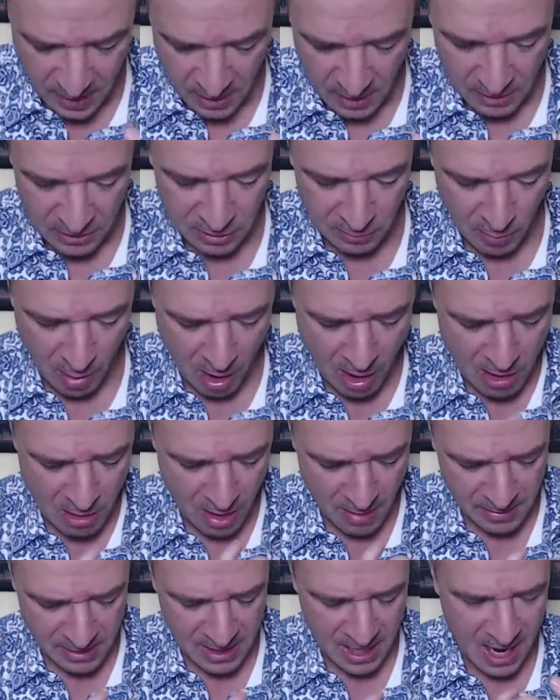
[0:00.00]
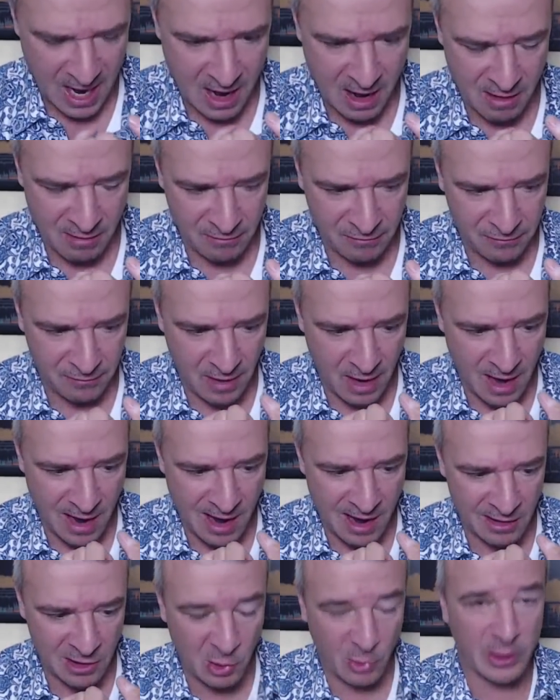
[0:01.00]
Tomorrow I'm going to have
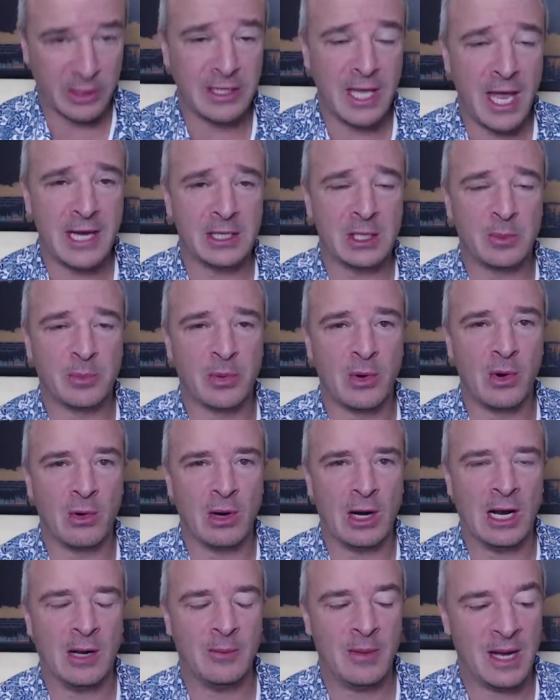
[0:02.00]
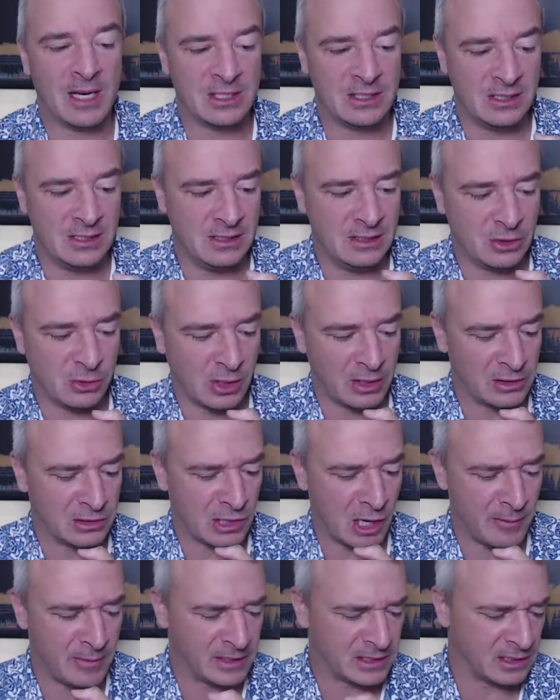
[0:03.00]
uh, Corey Lane on the program. Actually, Traders
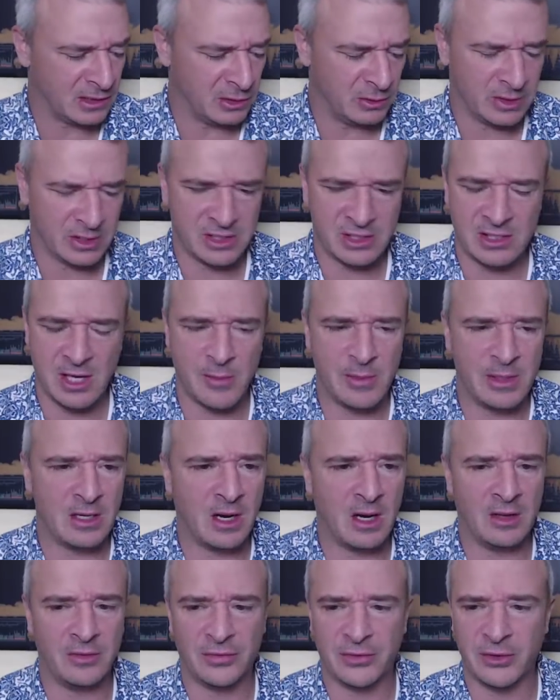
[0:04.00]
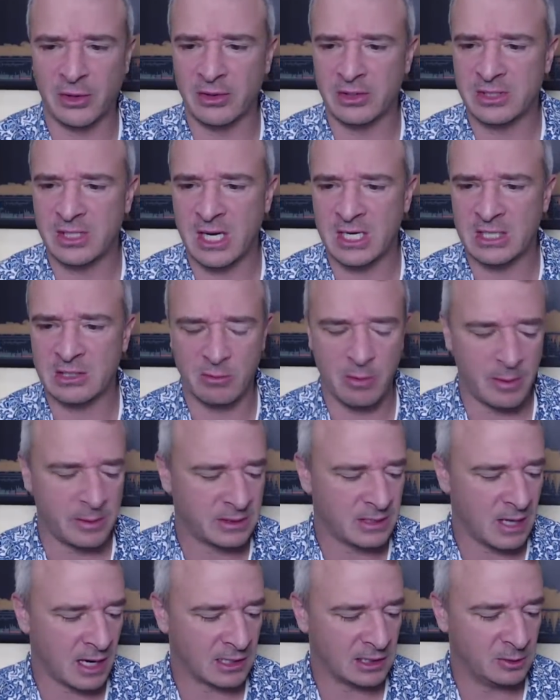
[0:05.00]
Army is going to do a summit on Thursday, so we'll probably
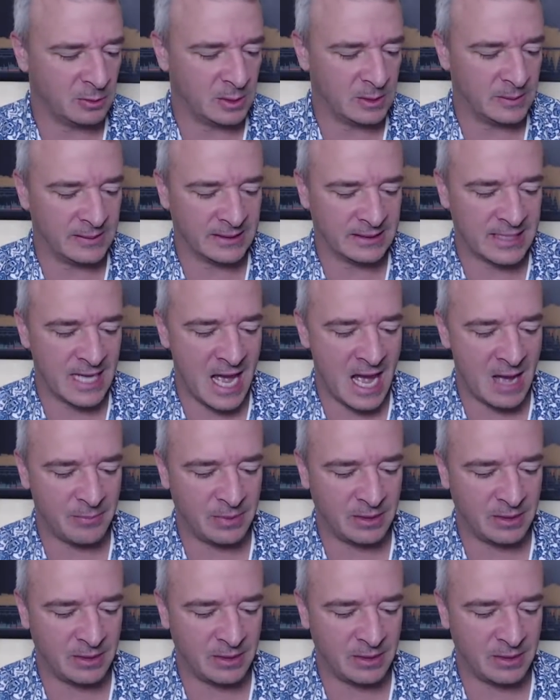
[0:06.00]
talk a little bit about that.